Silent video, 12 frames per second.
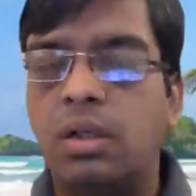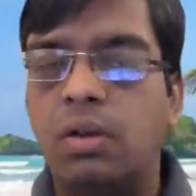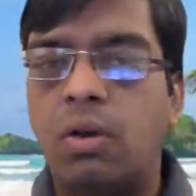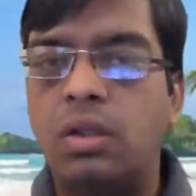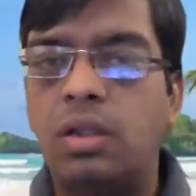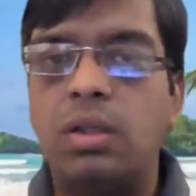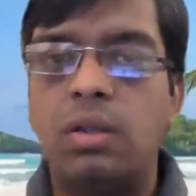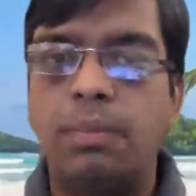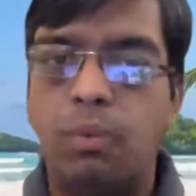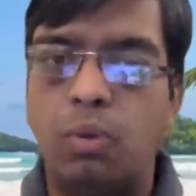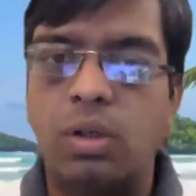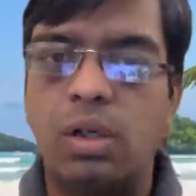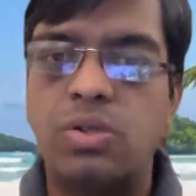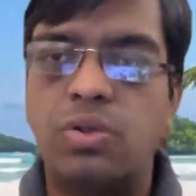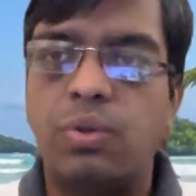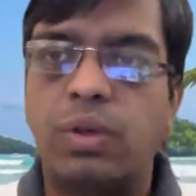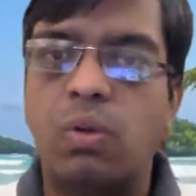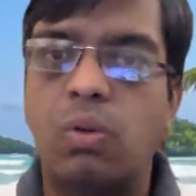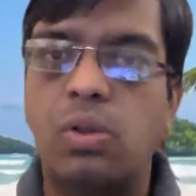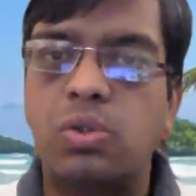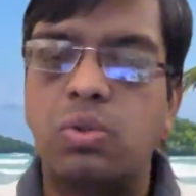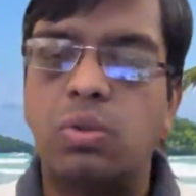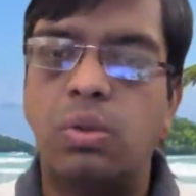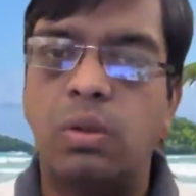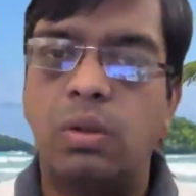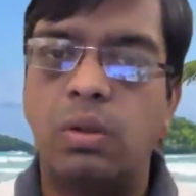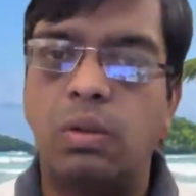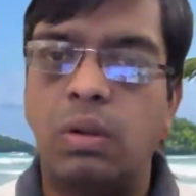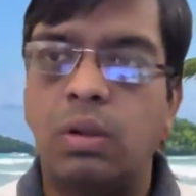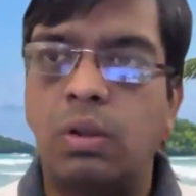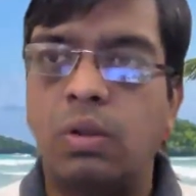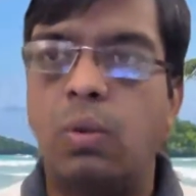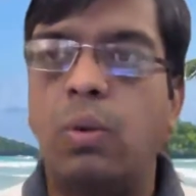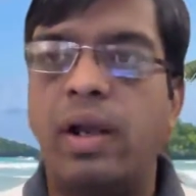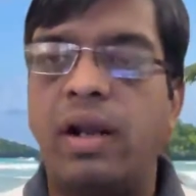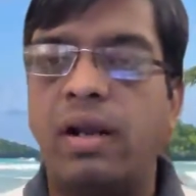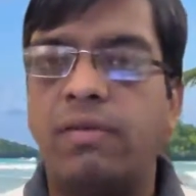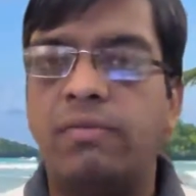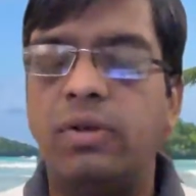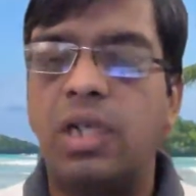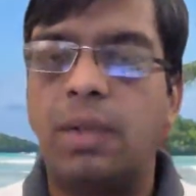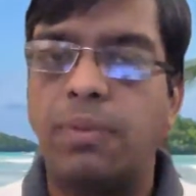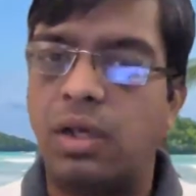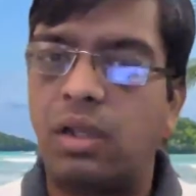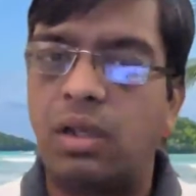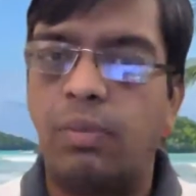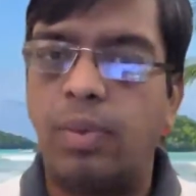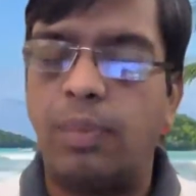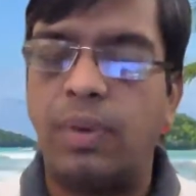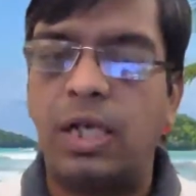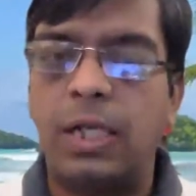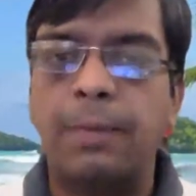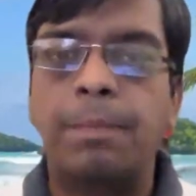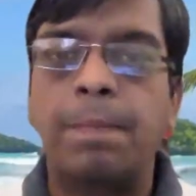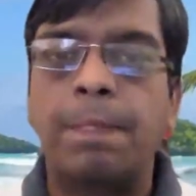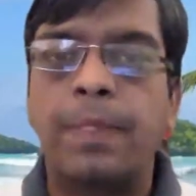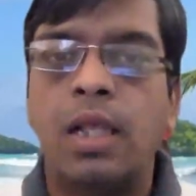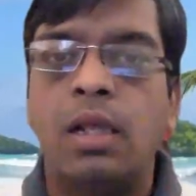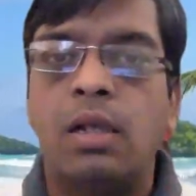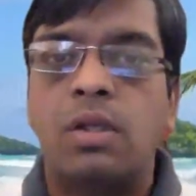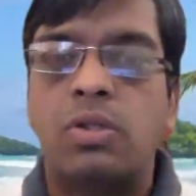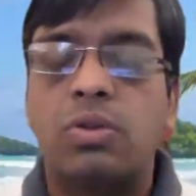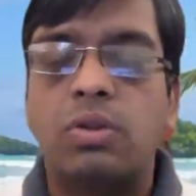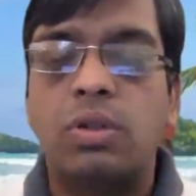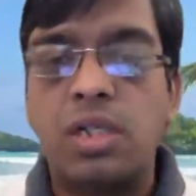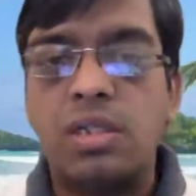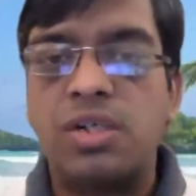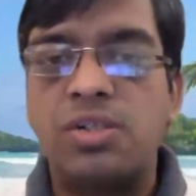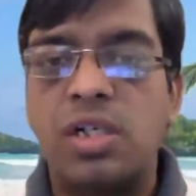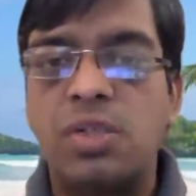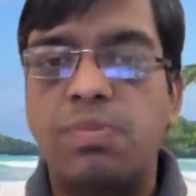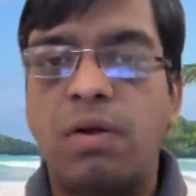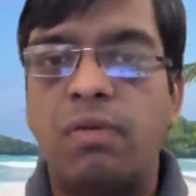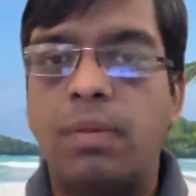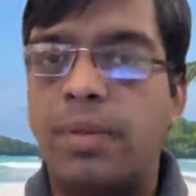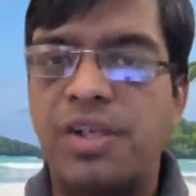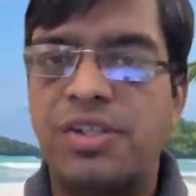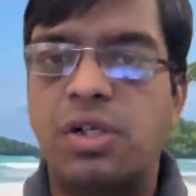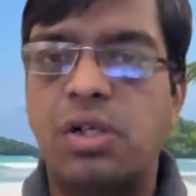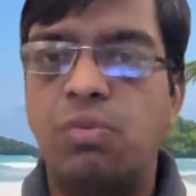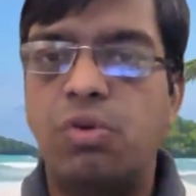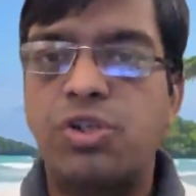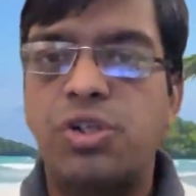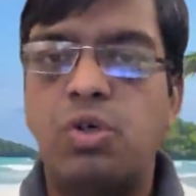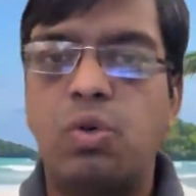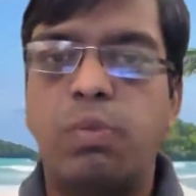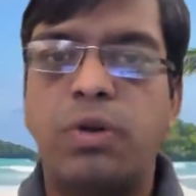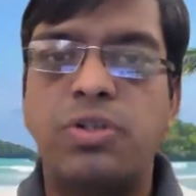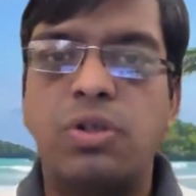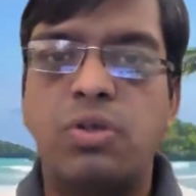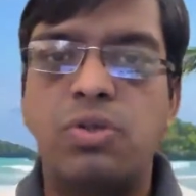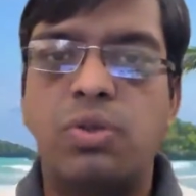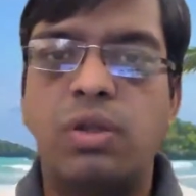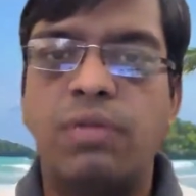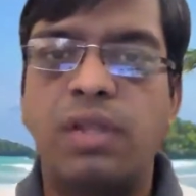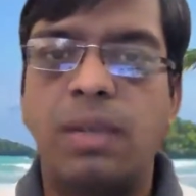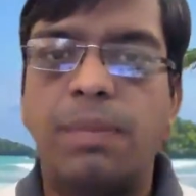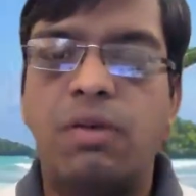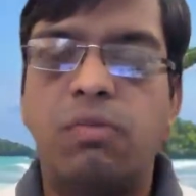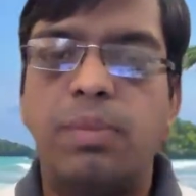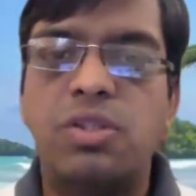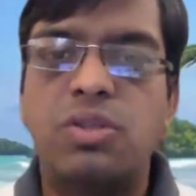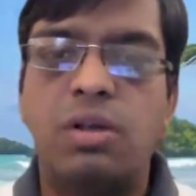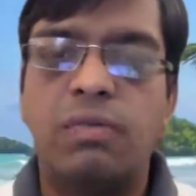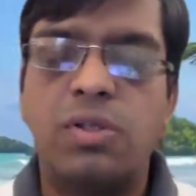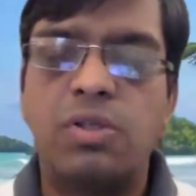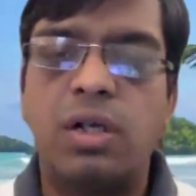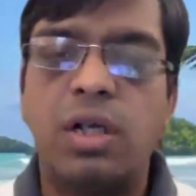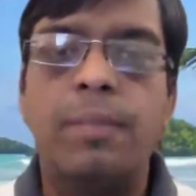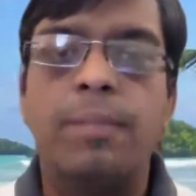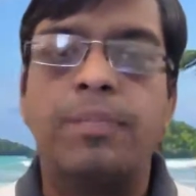on the portal, so you can also go and refer that particular PPT. So this session is powered by Digital Version 2.0 JAYOTI VIDYAPEETH Women's University.